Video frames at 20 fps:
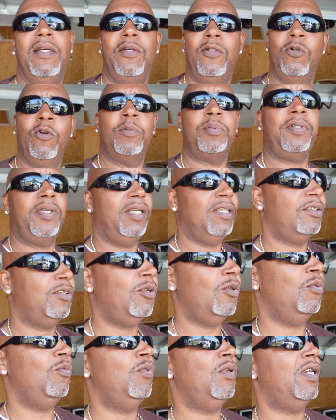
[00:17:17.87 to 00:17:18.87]
You know what I'm saying?
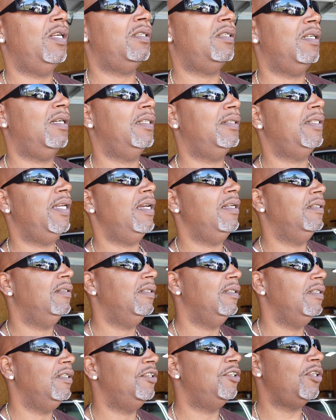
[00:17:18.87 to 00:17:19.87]
So when I start taking
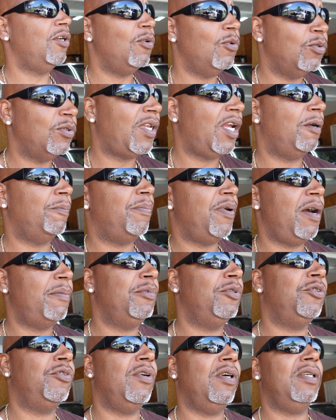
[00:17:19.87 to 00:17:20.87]
to these shows, I can pop
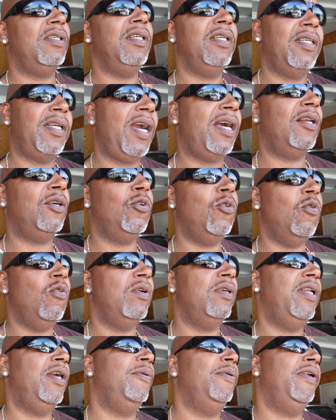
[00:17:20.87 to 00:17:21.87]
the trunk and kind of
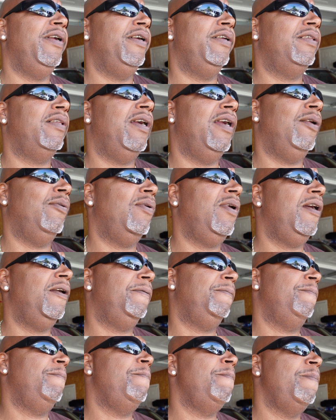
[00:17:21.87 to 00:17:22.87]
coordinate with everything,
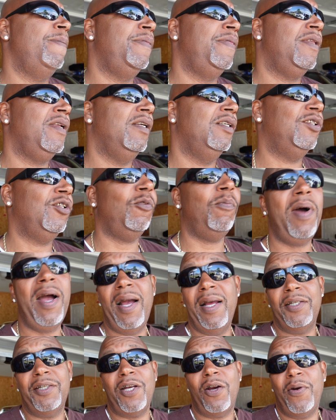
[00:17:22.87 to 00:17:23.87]
right? So
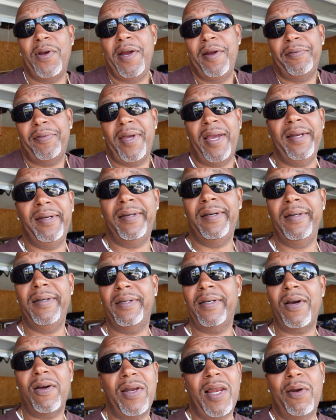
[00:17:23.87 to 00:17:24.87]
mind y'all, everything
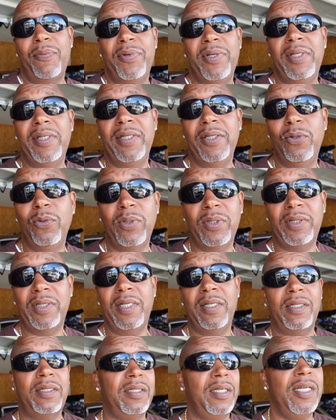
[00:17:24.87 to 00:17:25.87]
done. All I really need to do is
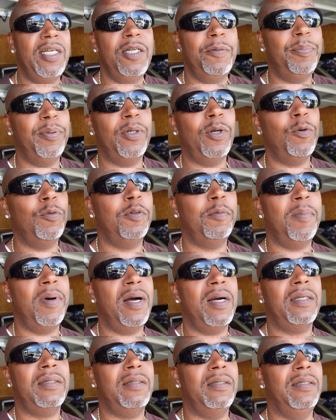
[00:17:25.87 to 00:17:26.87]
get a sleeve put over the
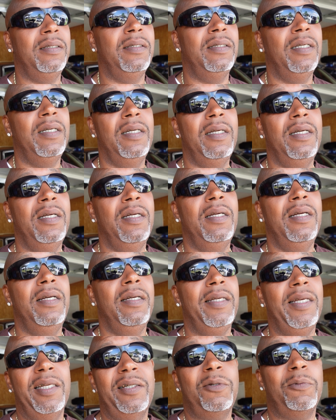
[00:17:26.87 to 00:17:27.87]
box and
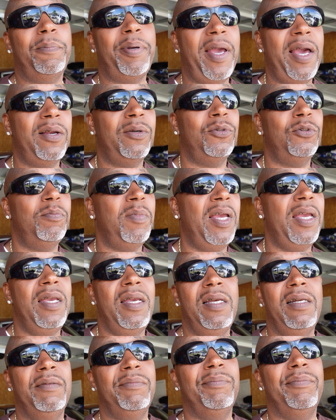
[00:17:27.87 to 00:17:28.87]
get some panels
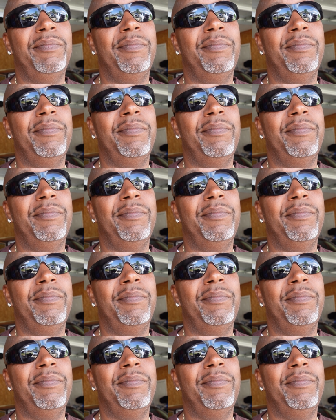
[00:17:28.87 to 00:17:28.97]
made.